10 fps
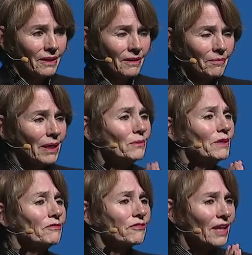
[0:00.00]
May we
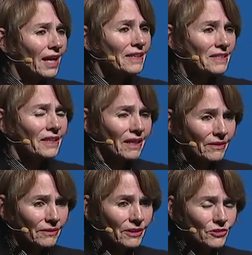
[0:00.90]
fly
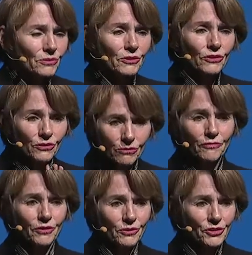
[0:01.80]
together into a new
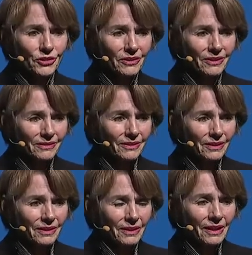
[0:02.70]
future
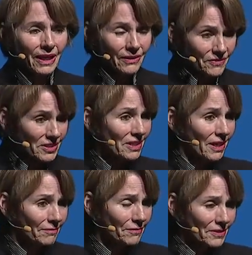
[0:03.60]
out of this
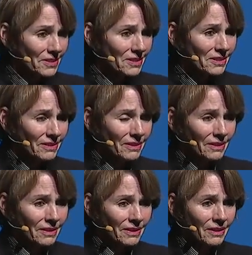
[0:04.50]
conference,
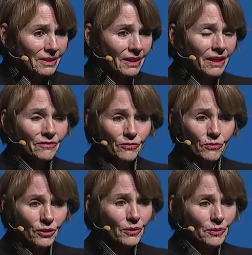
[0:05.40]
out of the
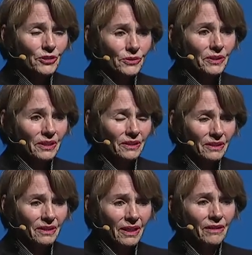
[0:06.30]
work we're doing,
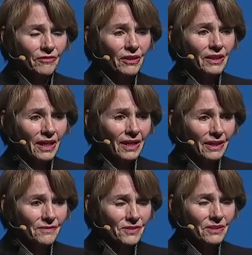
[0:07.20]
out of our
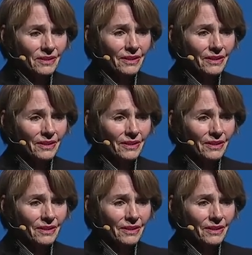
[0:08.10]
lives,